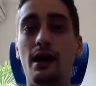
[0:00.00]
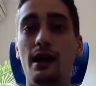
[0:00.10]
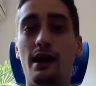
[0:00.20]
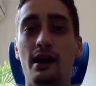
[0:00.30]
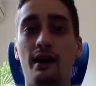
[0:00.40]

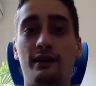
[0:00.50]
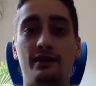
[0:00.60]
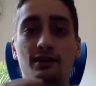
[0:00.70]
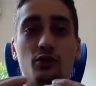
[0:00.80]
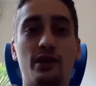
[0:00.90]
and
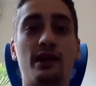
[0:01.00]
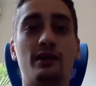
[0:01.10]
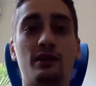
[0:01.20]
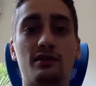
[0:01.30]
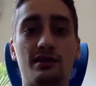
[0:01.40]
you
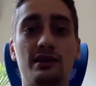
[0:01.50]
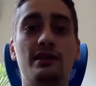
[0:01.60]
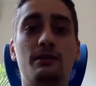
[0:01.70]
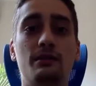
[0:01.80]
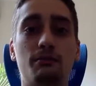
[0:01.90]
can
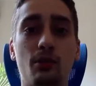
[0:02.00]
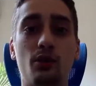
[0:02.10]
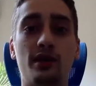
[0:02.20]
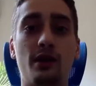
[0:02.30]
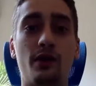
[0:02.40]
see
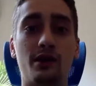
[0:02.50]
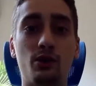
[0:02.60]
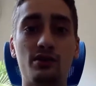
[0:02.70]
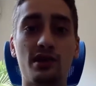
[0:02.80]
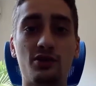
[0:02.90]
both our
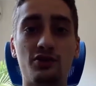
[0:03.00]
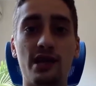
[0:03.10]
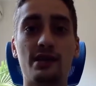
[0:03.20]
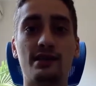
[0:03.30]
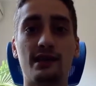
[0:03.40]
losing
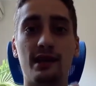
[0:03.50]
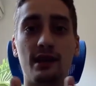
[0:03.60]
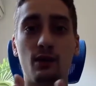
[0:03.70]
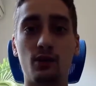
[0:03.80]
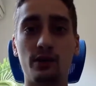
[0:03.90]
trades and
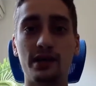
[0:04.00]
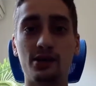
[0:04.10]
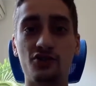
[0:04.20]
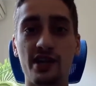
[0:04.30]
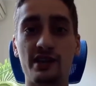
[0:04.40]
our
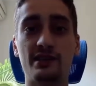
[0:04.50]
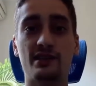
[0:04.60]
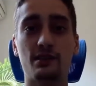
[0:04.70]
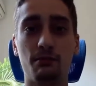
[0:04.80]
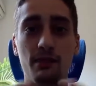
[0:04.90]
winning
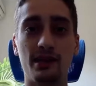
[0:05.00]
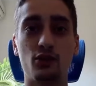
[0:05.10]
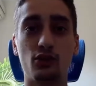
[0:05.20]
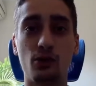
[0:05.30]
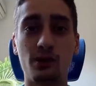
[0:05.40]
trades, make
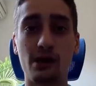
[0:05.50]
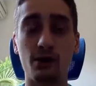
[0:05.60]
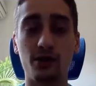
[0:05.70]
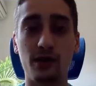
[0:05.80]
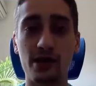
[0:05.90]
your own
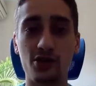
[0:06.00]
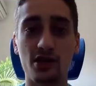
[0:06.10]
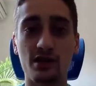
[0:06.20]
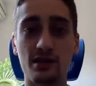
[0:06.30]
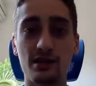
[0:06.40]

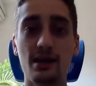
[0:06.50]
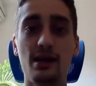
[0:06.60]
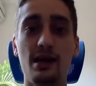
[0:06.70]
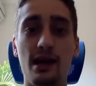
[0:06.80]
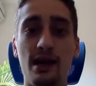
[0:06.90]
calculations
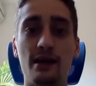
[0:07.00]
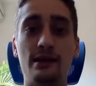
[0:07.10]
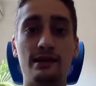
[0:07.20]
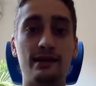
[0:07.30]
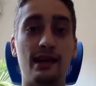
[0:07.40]

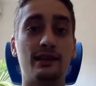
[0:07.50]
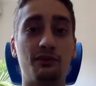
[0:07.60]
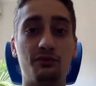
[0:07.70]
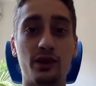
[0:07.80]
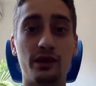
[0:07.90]
and decide
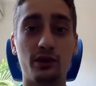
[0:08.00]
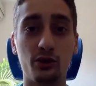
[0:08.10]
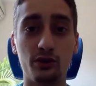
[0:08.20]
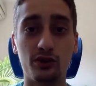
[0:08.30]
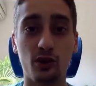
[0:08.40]
if we are
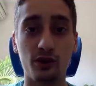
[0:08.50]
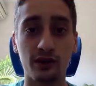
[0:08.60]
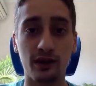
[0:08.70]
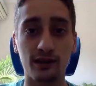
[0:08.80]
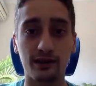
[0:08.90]
good or
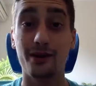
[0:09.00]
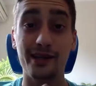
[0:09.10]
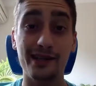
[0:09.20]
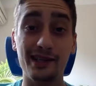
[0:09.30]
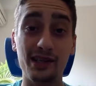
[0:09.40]
not.
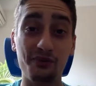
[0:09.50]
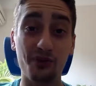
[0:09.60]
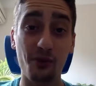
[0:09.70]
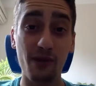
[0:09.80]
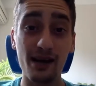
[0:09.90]
This is it
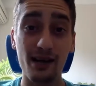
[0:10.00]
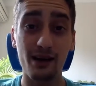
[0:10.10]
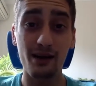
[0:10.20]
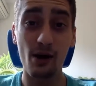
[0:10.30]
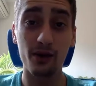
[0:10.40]
from
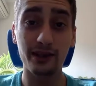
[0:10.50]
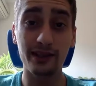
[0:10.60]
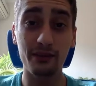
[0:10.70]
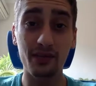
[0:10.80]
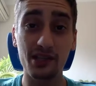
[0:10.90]
our
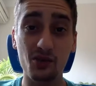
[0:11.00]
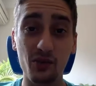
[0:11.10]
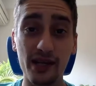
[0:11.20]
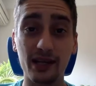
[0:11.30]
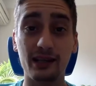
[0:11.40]
team this
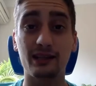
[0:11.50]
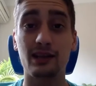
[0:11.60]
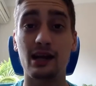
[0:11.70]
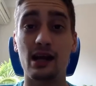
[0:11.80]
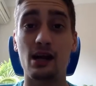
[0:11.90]
week.
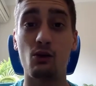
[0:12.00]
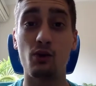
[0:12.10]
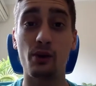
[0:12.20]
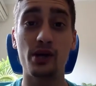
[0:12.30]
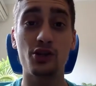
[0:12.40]
Uh,
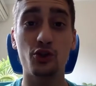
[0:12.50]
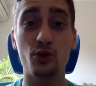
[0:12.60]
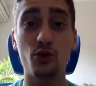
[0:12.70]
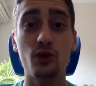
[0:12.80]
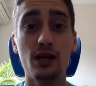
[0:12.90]
we wish
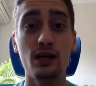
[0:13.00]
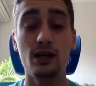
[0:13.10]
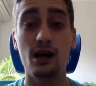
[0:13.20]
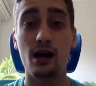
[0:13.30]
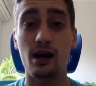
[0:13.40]
you
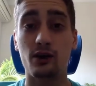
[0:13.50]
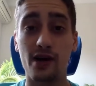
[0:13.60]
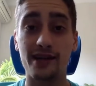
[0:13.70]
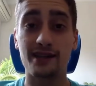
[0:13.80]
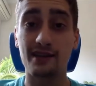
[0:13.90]
a
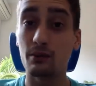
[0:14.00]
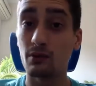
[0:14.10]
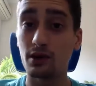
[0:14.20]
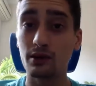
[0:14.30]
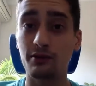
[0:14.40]
great
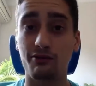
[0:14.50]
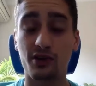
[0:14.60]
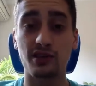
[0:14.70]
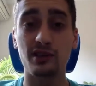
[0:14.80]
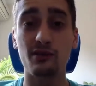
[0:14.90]
summer,
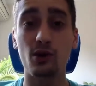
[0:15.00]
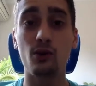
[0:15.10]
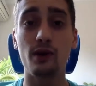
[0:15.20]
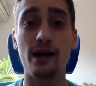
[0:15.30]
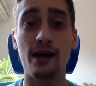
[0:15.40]
first of
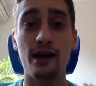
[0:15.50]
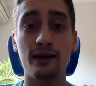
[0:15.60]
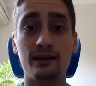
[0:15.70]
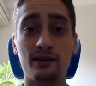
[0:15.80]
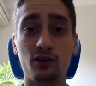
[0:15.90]
all,
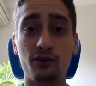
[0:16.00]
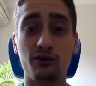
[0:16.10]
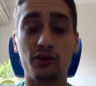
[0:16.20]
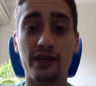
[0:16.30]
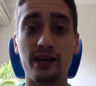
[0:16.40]
and don't
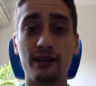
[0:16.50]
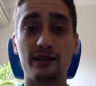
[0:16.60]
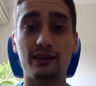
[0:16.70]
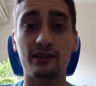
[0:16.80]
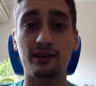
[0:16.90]
forget
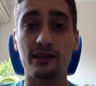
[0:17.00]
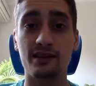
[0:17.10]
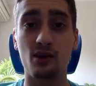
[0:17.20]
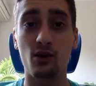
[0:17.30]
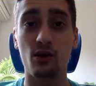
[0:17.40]

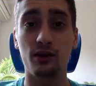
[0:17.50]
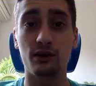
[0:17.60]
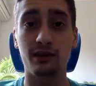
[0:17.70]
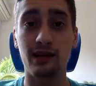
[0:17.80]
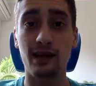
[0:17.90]
it's
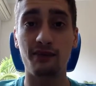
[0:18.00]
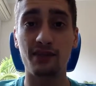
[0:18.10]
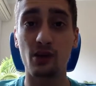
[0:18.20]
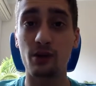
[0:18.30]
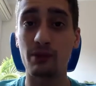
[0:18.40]
all life
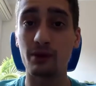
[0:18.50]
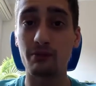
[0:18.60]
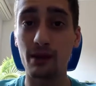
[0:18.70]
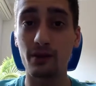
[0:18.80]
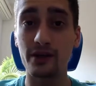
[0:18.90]
is all about
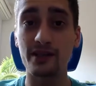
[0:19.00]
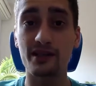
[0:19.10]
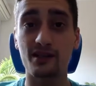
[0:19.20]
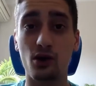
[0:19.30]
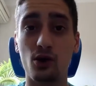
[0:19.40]
memories.
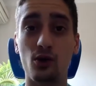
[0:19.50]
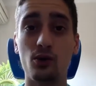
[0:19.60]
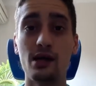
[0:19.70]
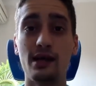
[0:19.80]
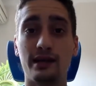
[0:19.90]

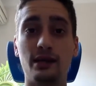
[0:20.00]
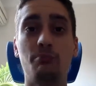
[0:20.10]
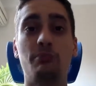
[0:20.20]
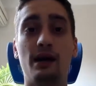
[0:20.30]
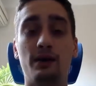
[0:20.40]
So
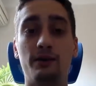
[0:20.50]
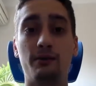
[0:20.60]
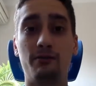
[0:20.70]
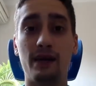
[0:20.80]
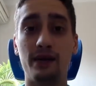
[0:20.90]
keep
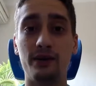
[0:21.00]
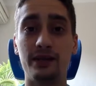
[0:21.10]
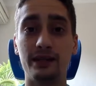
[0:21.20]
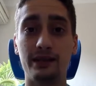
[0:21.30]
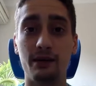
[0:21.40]

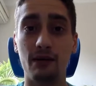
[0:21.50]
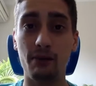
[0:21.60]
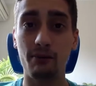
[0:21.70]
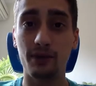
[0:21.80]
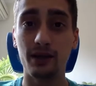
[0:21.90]
piling them
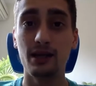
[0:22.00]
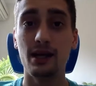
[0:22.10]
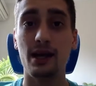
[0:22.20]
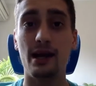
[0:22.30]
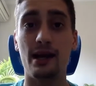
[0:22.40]
up,
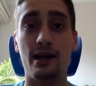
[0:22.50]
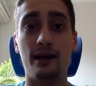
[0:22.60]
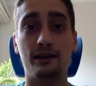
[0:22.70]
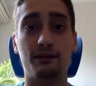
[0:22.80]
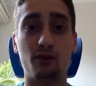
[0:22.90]

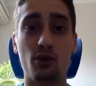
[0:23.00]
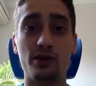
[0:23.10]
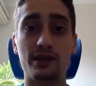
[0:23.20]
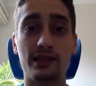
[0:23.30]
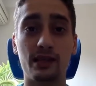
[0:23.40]
and of
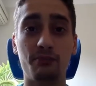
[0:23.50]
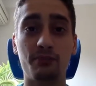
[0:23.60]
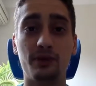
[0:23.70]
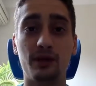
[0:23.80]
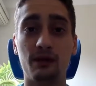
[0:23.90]
course keep
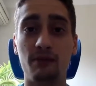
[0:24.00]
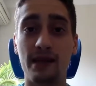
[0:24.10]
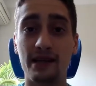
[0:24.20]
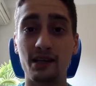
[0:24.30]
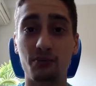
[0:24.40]

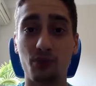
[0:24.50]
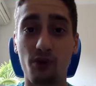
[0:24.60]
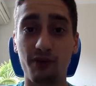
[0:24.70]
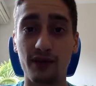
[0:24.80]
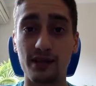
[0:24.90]
making
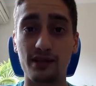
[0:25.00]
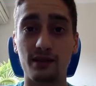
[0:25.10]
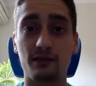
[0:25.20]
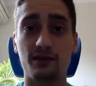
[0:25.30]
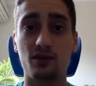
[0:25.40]
profits.
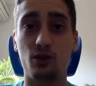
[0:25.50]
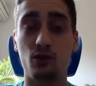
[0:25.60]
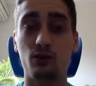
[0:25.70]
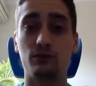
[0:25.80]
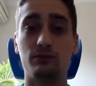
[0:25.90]

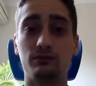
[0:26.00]
So